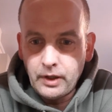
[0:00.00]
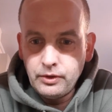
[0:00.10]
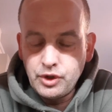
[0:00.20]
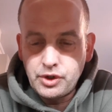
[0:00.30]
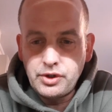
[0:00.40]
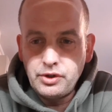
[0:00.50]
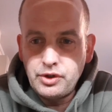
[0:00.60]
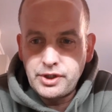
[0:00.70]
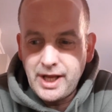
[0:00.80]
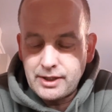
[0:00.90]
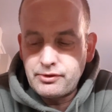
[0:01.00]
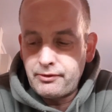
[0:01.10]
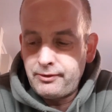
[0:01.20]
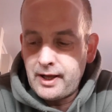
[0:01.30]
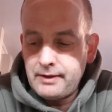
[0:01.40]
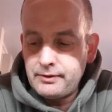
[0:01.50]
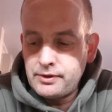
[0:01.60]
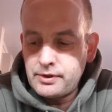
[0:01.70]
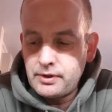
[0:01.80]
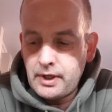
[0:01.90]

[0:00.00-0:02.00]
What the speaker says: Just extra flavours,